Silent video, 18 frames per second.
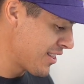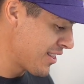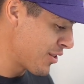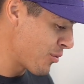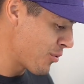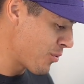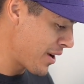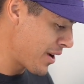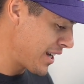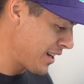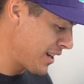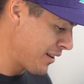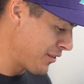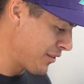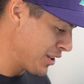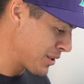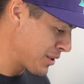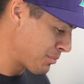the weight
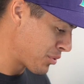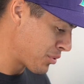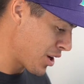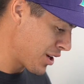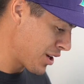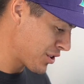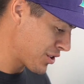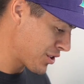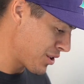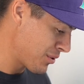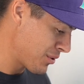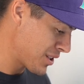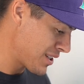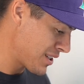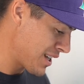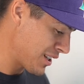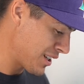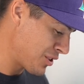of this brush so
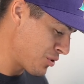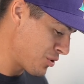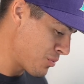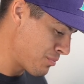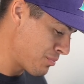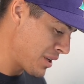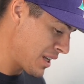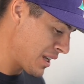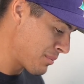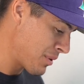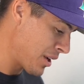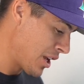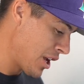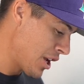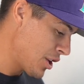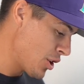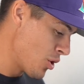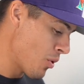it's not too big,
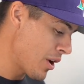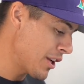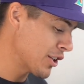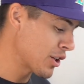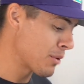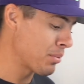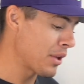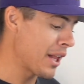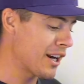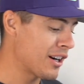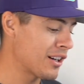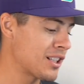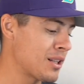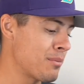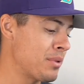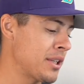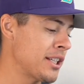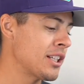but you want your player
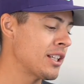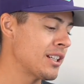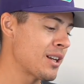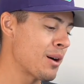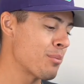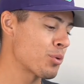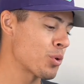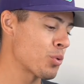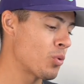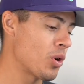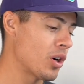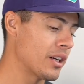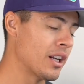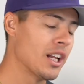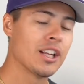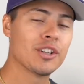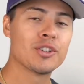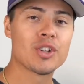to be number
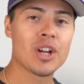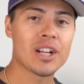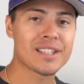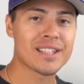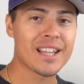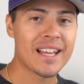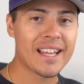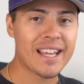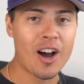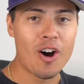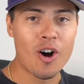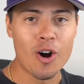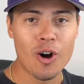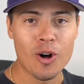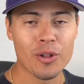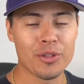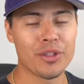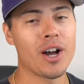one, just like
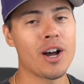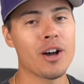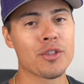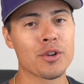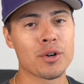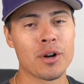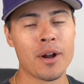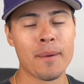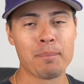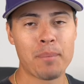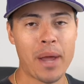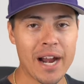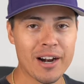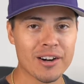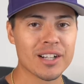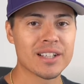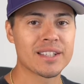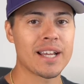all the other
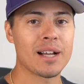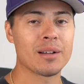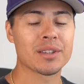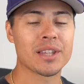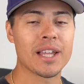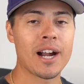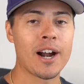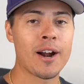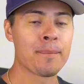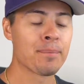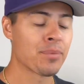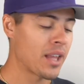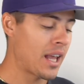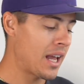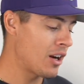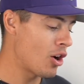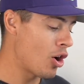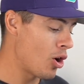parents out there,
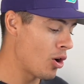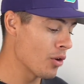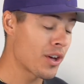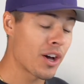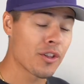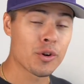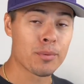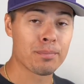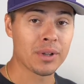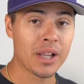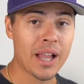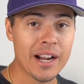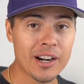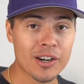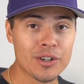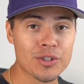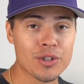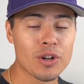and all the other
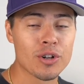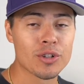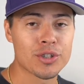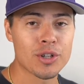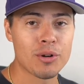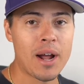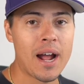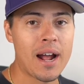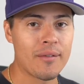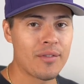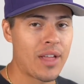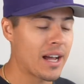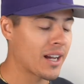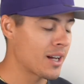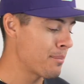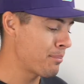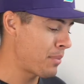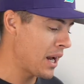players also have
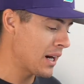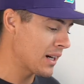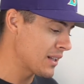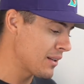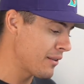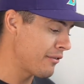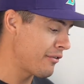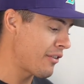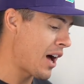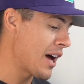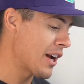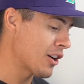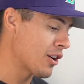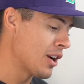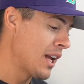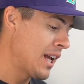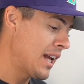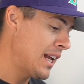that competitive
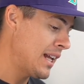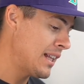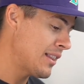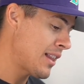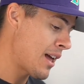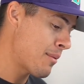fire in